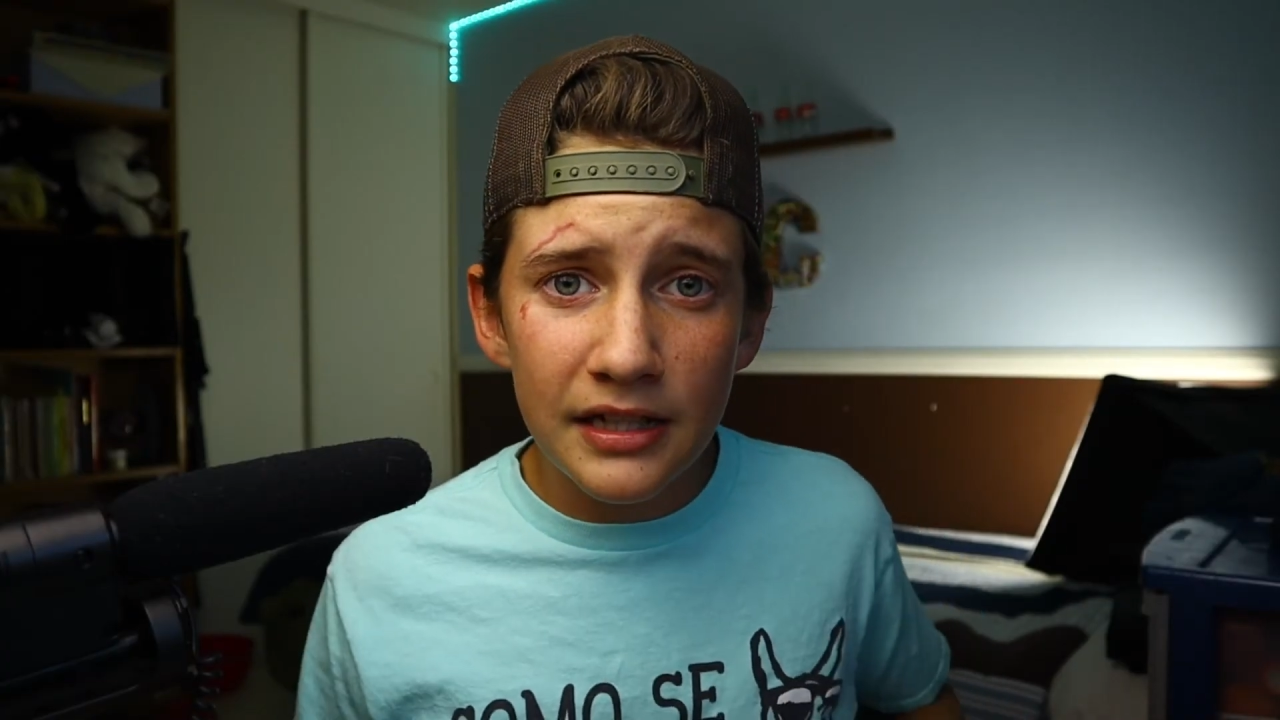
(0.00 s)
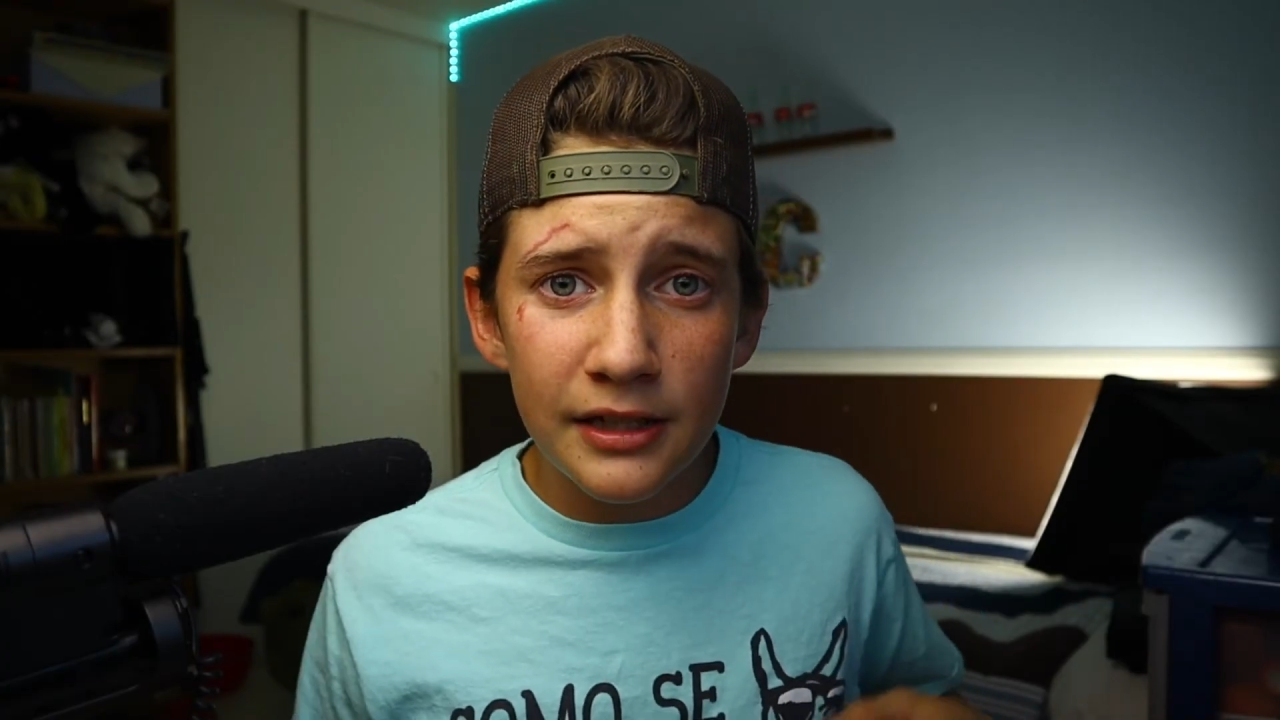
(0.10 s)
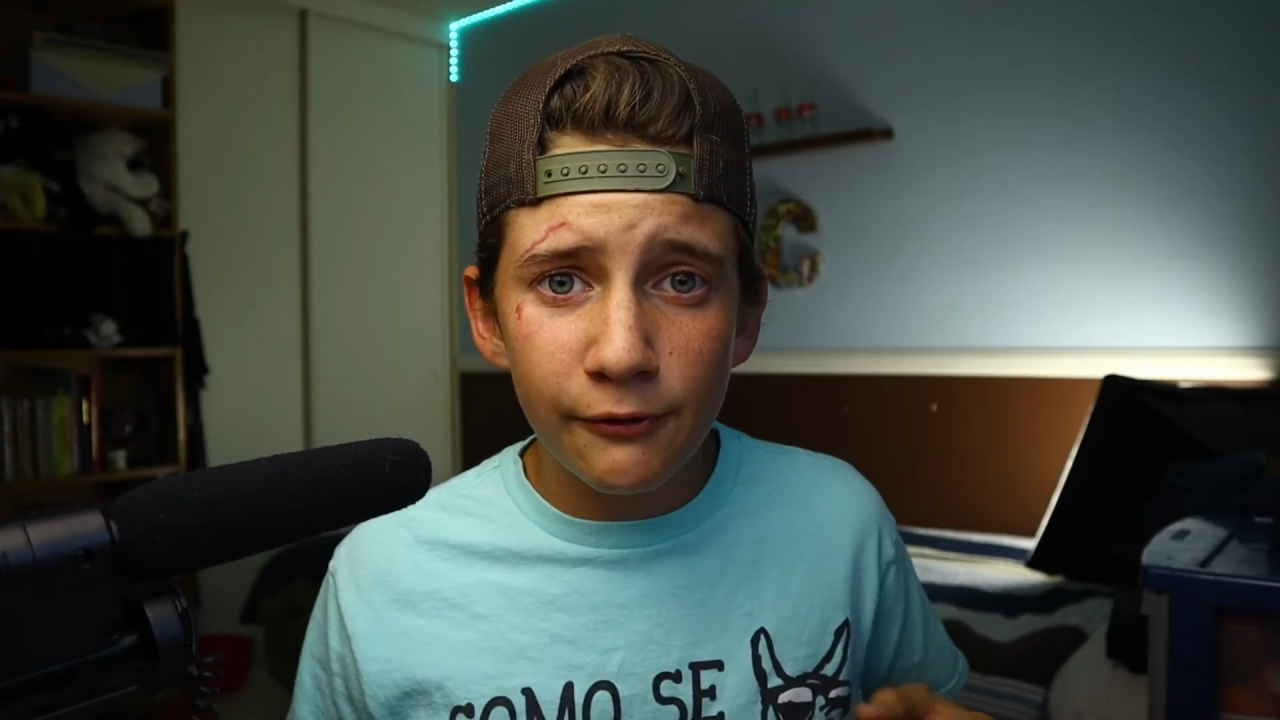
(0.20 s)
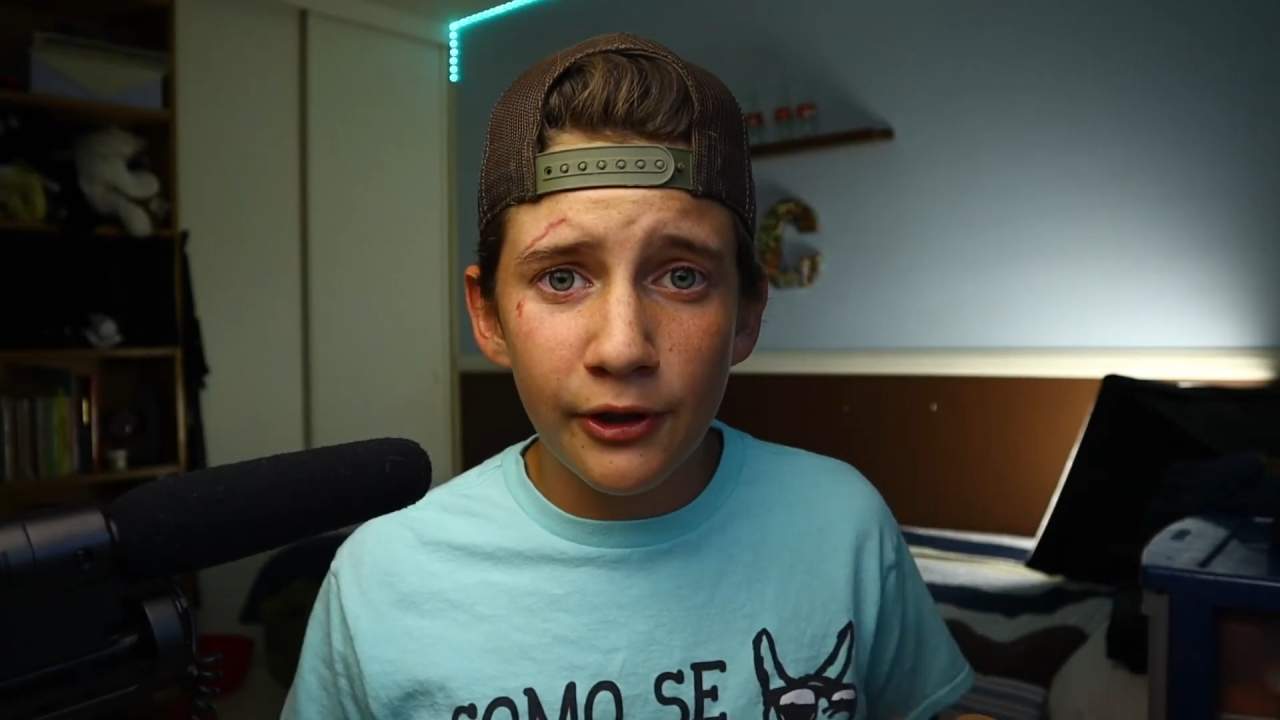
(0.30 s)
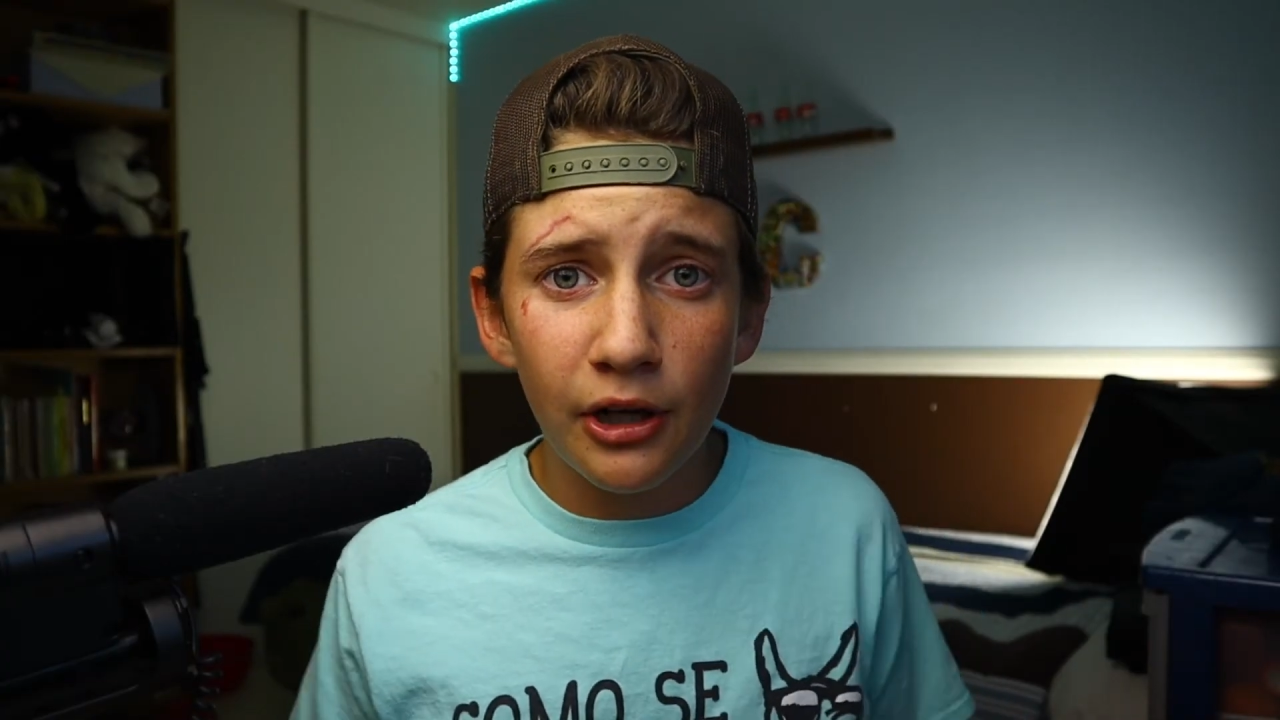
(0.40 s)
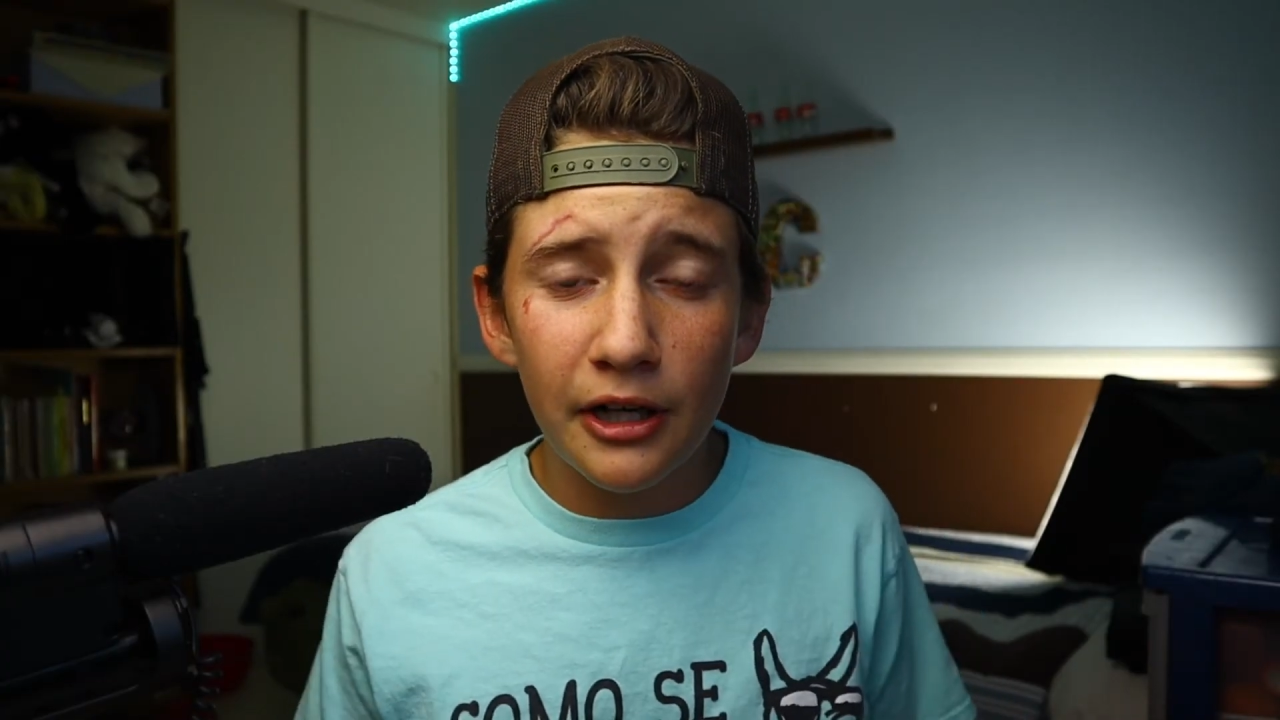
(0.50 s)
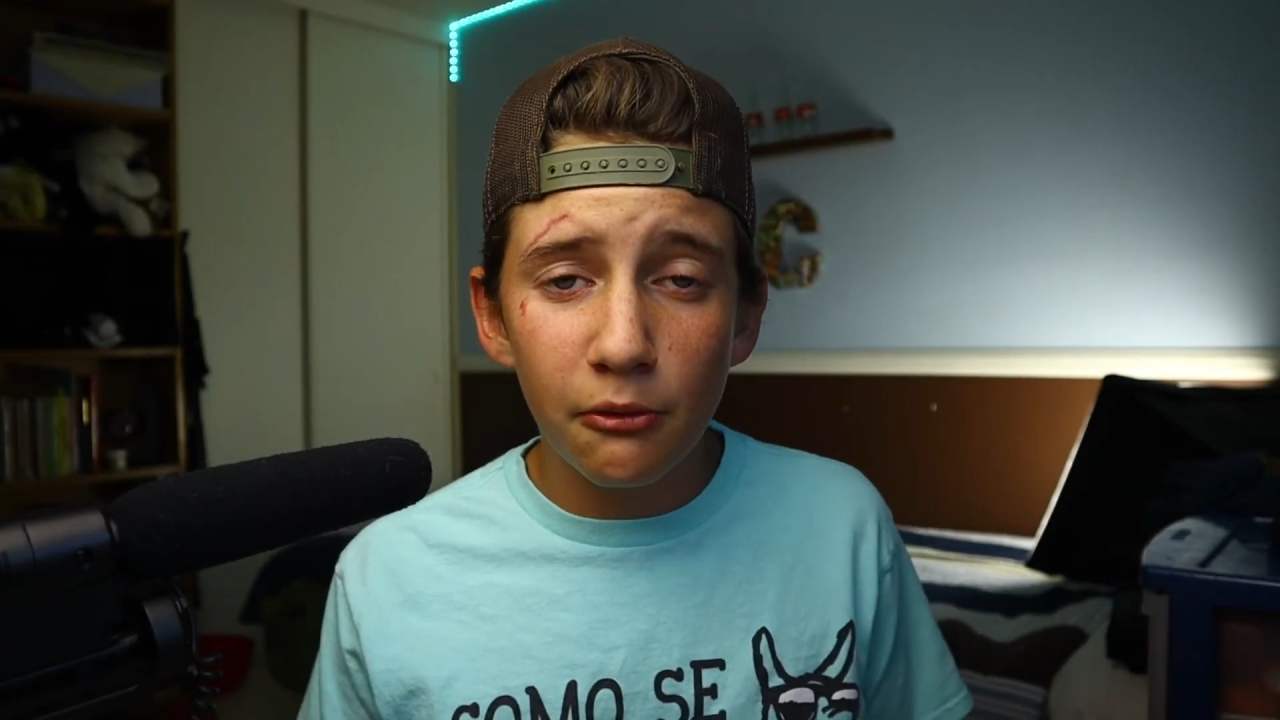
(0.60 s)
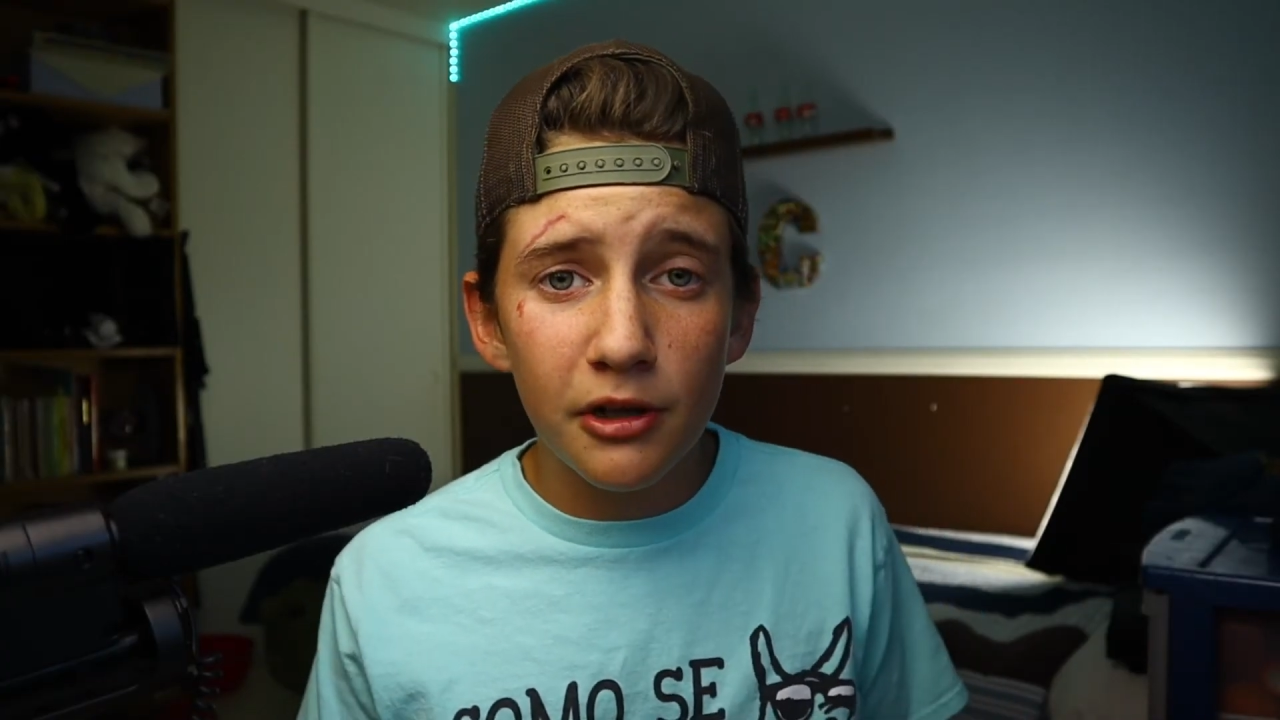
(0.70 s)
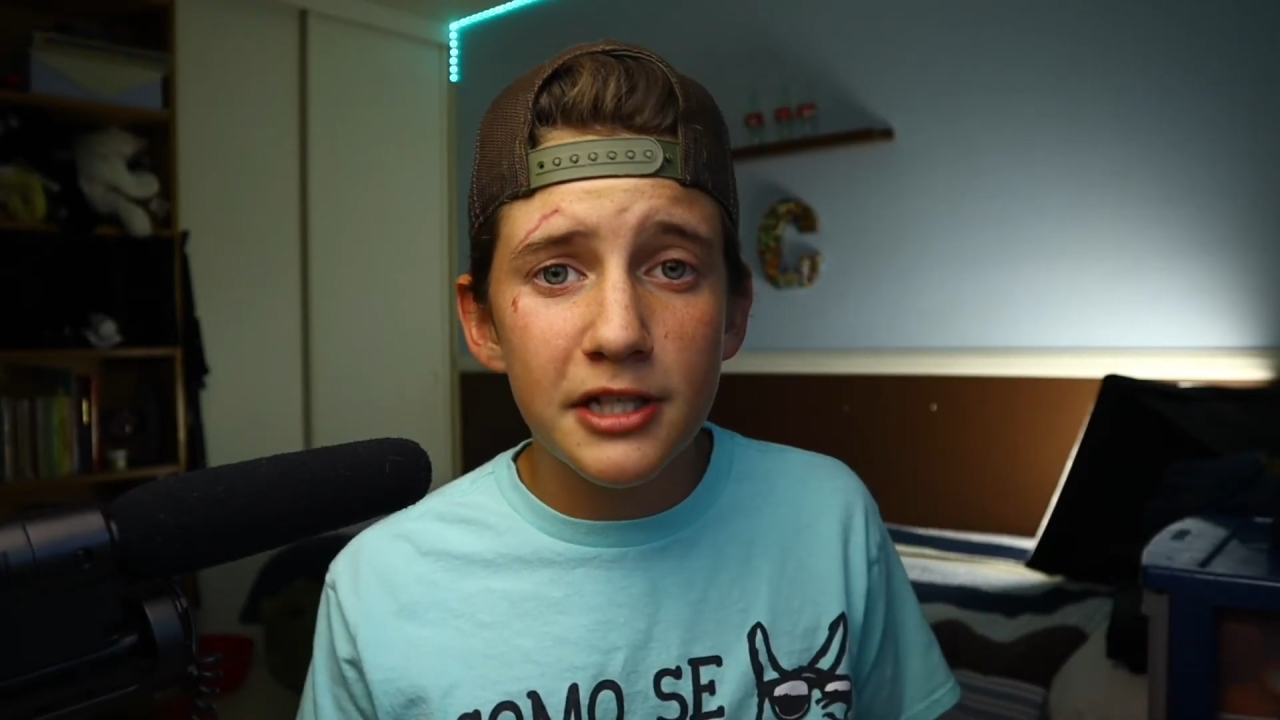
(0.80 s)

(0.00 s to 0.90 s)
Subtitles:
this video and you want to